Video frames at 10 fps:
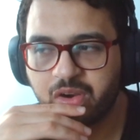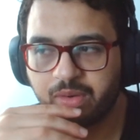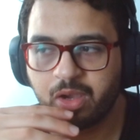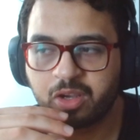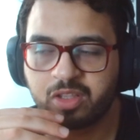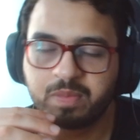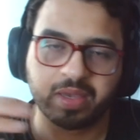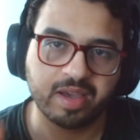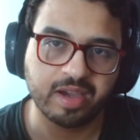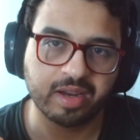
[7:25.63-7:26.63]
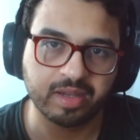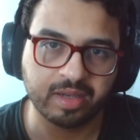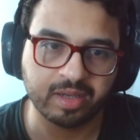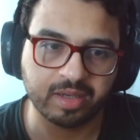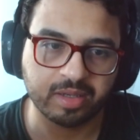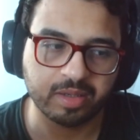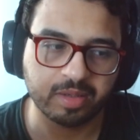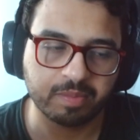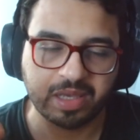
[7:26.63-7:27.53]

are locked behind a